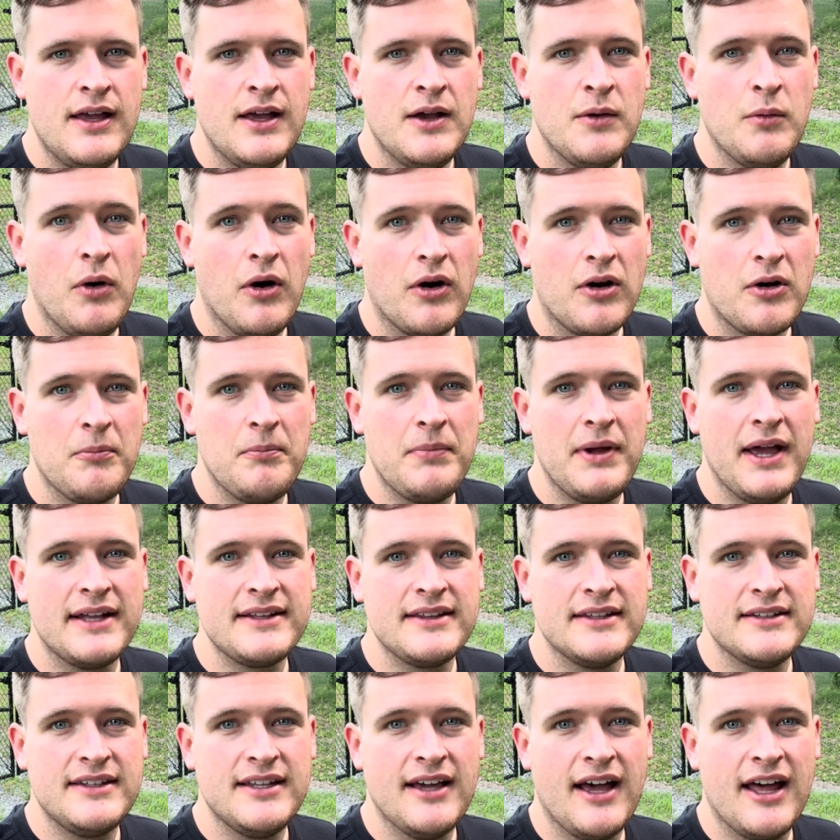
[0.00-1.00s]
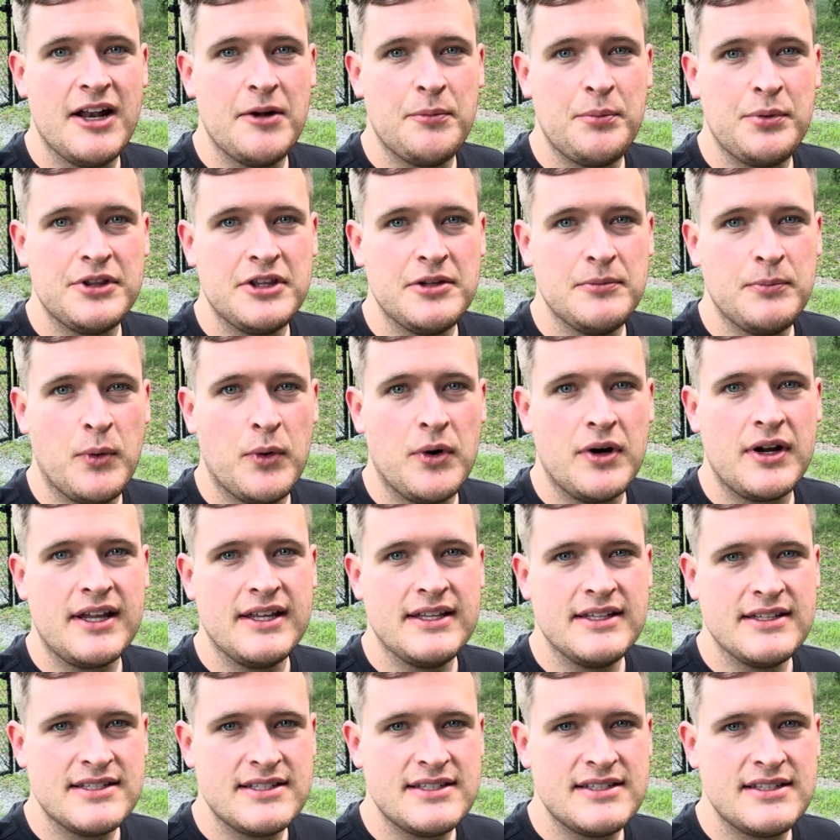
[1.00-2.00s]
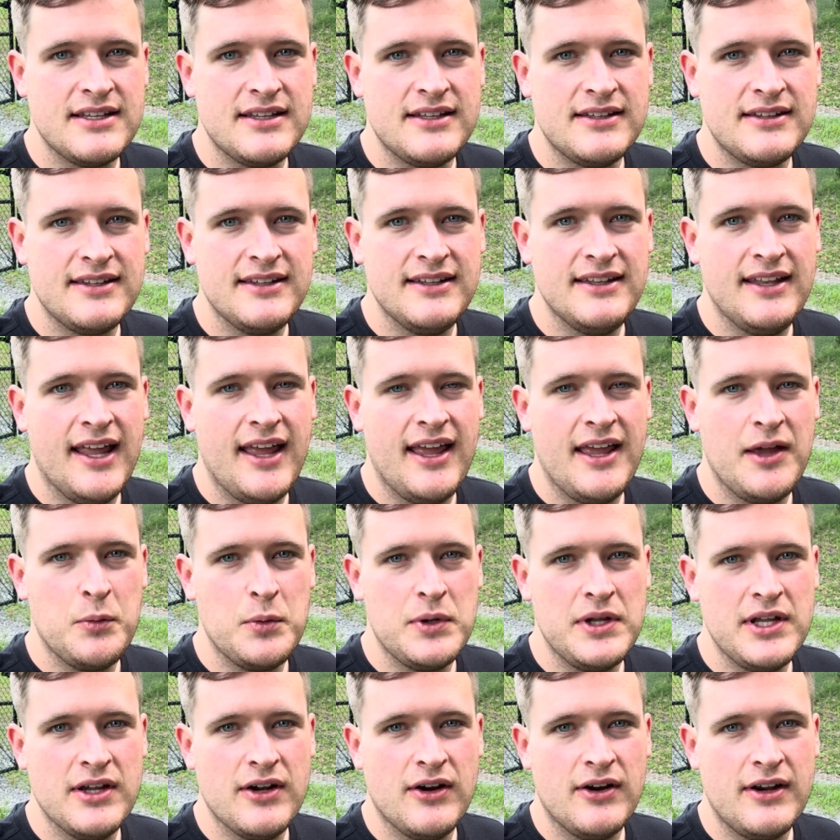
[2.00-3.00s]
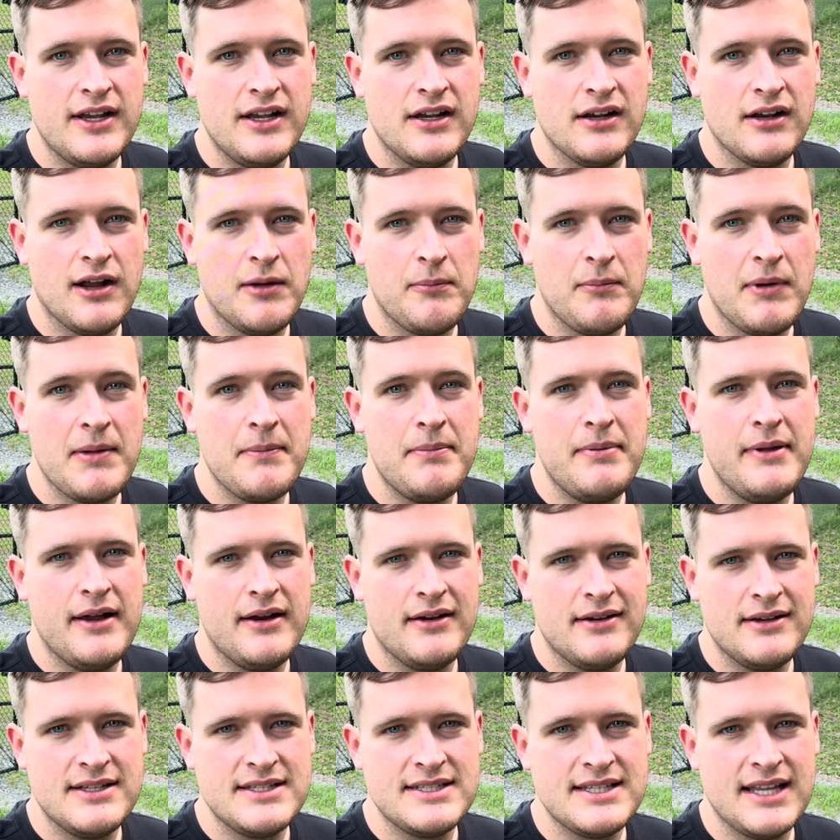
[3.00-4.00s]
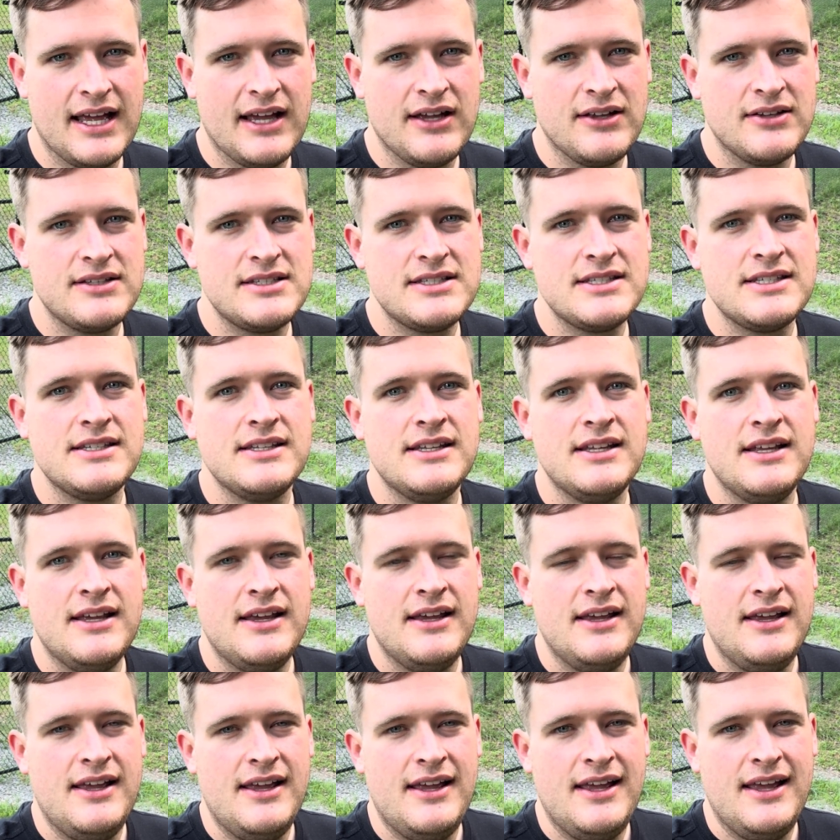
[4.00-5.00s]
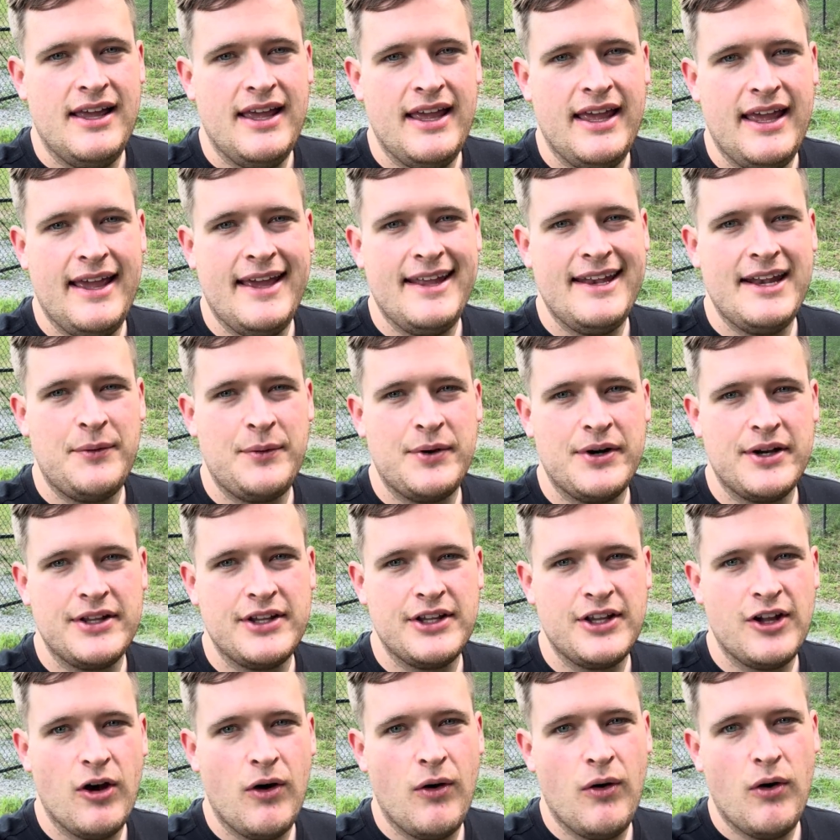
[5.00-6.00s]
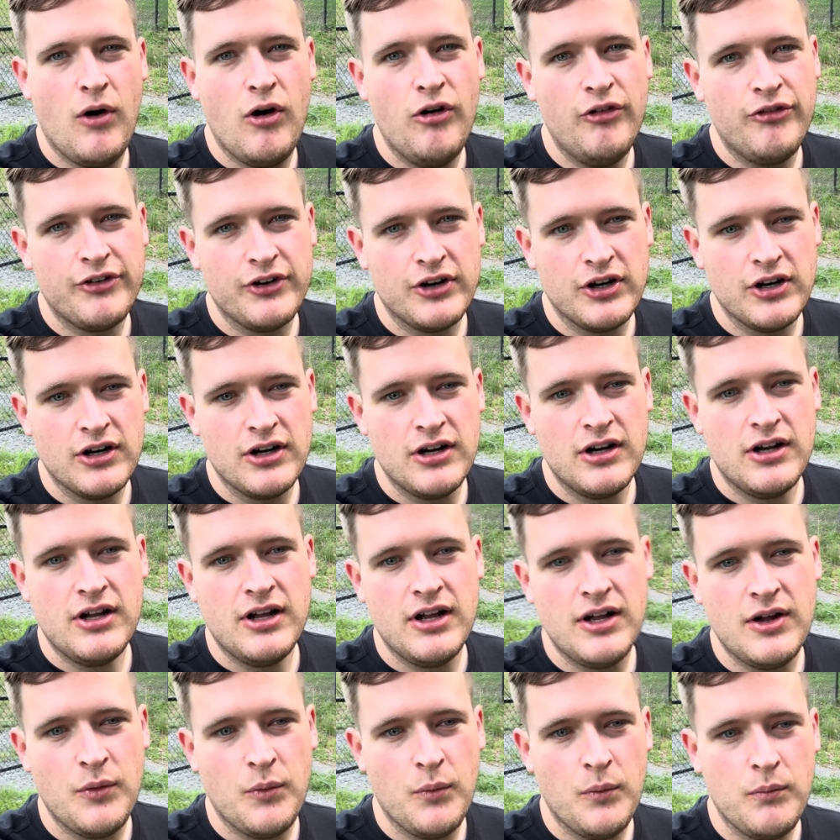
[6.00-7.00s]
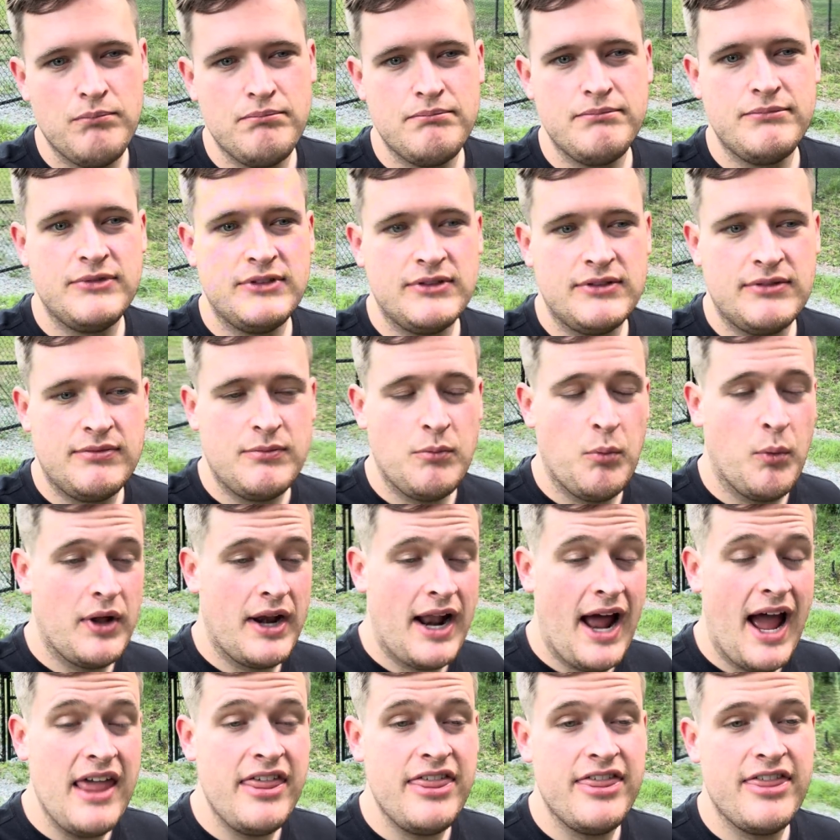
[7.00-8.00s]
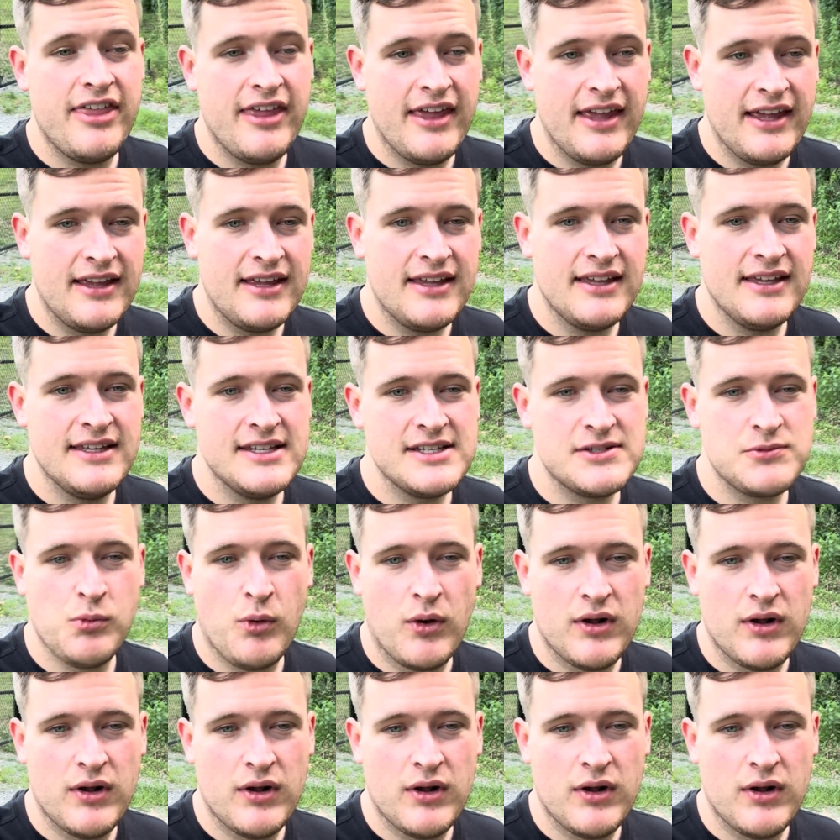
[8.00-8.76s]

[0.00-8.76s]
Welcome back to Tied Up with the Morgans. Today we are here at my parents' house, and I wanted to go over what I think is